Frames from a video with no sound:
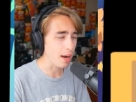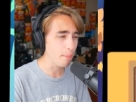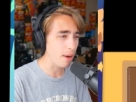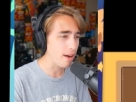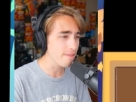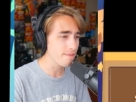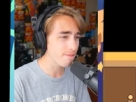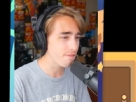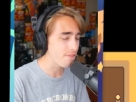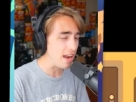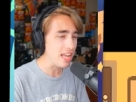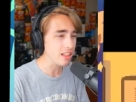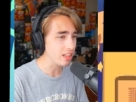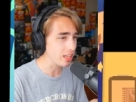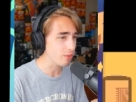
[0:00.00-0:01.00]
I'm, I'm
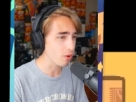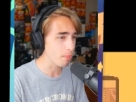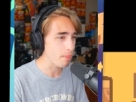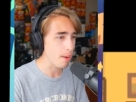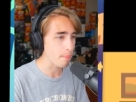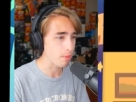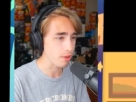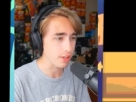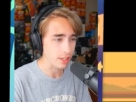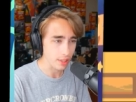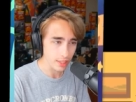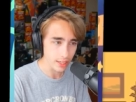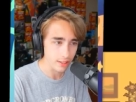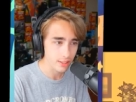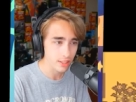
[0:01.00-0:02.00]
faintly remembering
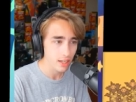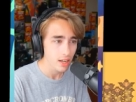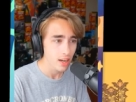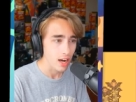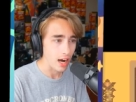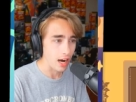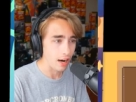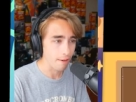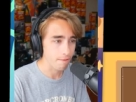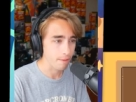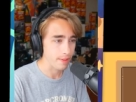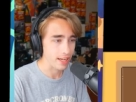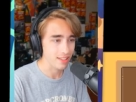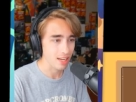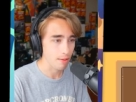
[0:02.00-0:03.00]
this uh,
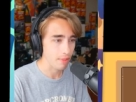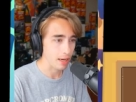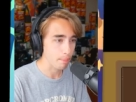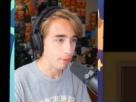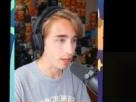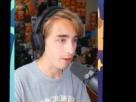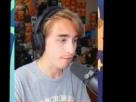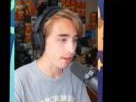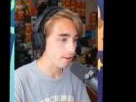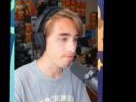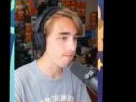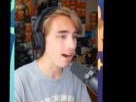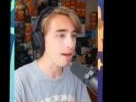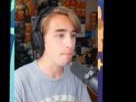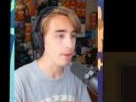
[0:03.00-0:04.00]
from that time that I played it for like
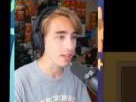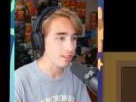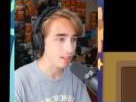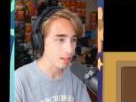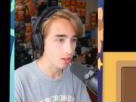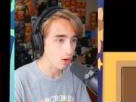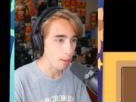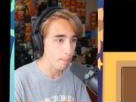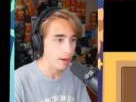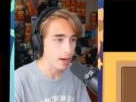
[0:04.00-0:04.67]
five minutes on the co op